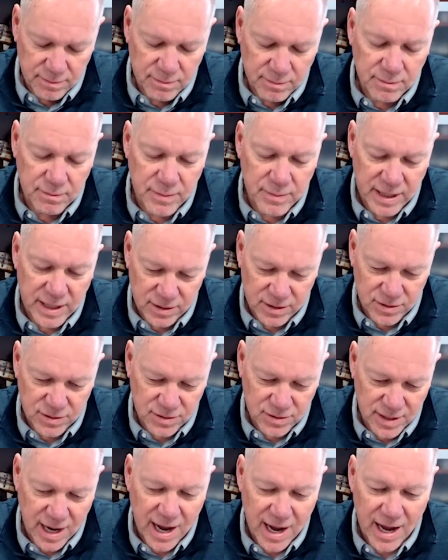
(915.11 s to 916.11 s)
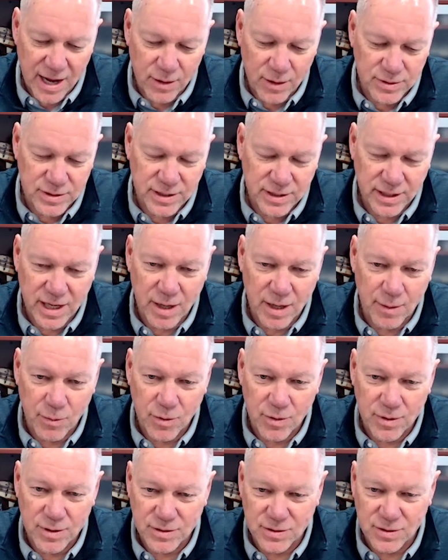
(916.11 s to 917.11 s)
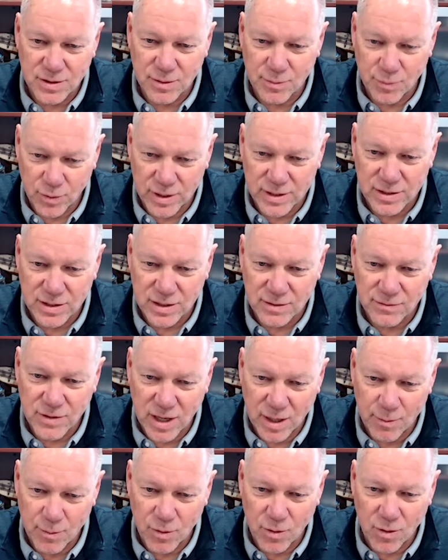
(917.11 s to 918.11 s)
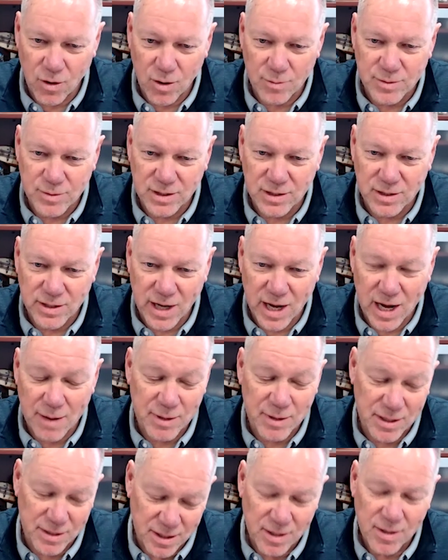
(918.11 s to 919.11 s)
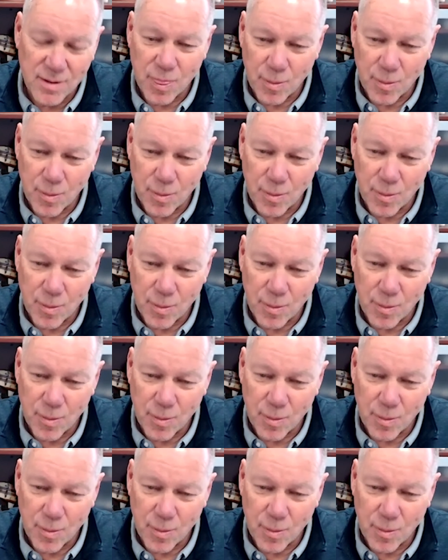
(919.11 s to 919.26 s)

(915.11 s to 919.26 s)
met this guy who was at Kimber as the president of Kimber Arms at the time and